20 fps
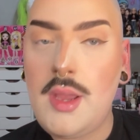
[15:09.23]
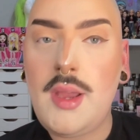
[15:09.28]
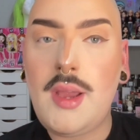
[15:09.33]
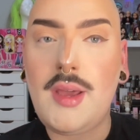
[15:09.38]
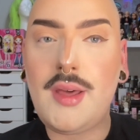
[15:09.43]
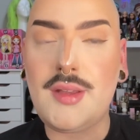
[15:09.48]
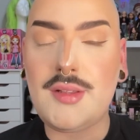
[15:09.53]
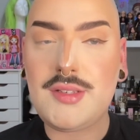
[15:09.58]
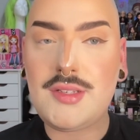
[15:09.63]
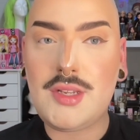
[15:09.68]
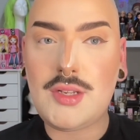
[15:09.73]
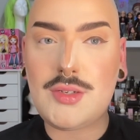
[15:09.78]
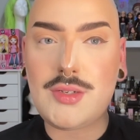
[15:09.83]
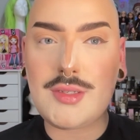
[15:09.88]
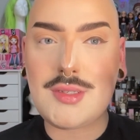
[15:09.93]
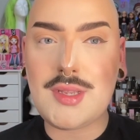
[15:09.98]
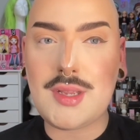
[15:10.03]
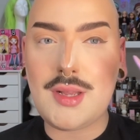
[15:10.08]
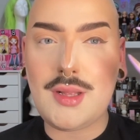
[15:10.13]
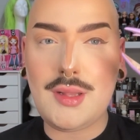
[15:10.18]
I like to take
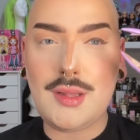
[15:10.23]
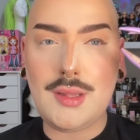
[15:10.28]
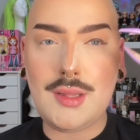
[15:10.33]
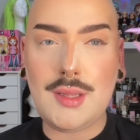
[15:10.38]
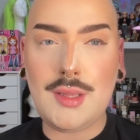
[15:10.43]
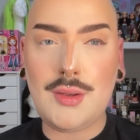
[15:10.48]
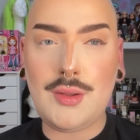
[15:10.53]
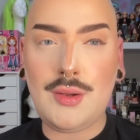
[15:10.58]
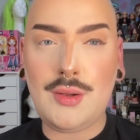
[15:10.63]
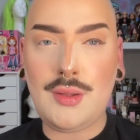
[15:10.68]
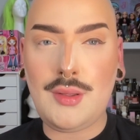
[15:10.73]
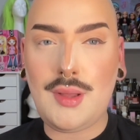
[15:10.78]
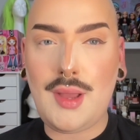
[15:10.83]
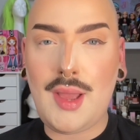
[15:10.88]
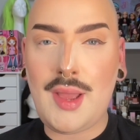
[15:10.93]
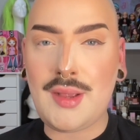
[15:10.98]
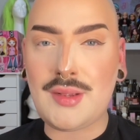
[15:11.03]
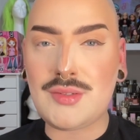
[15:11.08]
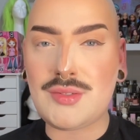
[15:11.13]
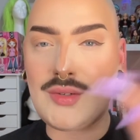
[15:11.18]
just like a little
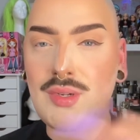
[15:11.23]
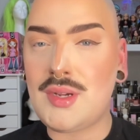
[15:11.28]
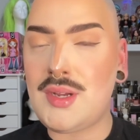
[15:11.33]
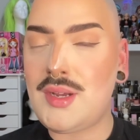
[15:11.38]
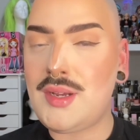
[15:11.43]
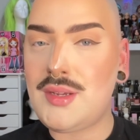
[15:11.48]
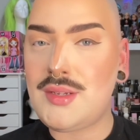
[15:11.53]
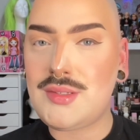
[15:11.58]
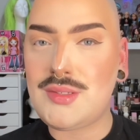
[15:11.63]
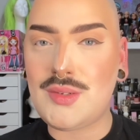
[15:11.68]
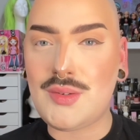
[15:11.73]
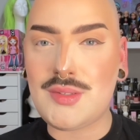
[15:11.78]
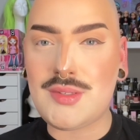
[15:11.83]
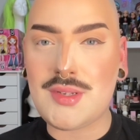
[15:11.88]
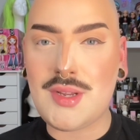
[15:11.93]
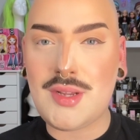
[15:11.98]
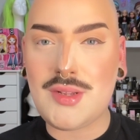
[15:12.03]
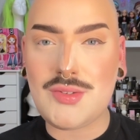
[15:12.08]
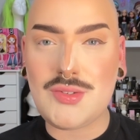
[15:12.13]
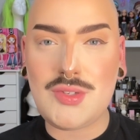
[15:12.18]
extra, so it's
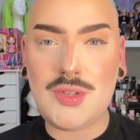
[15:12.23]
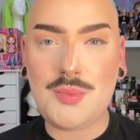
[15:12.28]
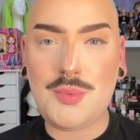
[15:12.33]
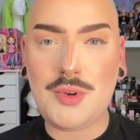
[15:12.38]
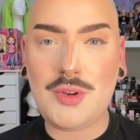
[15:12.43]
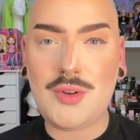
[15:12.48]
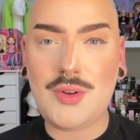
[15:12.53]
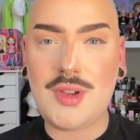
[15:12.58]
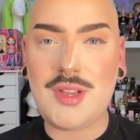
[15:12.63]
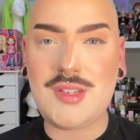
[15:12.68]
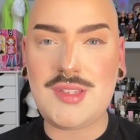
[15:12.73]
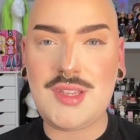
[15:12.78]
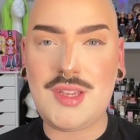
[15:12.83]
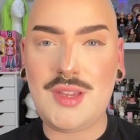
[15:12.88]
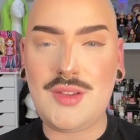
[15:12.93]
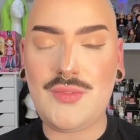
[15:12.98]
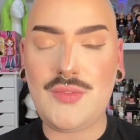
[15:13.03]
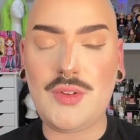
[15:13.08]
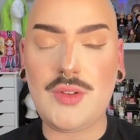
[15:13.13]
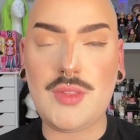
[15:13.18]
not super
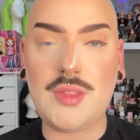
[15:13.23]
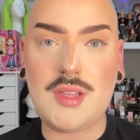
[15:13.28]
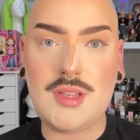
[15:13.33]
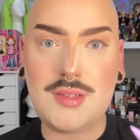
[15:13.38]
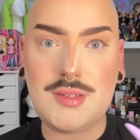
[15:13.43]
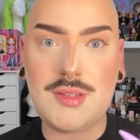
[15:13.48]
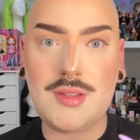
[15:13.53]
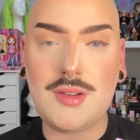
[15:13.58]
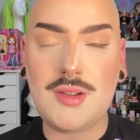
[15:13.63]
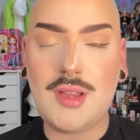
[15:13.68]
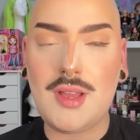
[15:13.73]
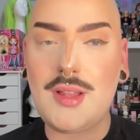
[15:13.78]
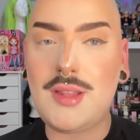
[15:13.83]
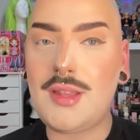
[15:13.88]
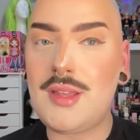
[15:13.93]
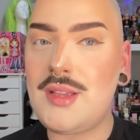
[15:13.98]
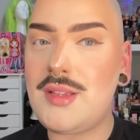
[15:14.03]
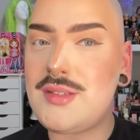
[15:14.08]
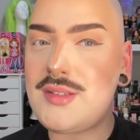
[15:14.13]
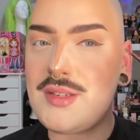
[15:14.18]
crazy for this look at
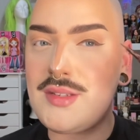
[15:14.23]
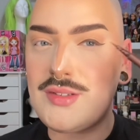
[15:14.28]
least.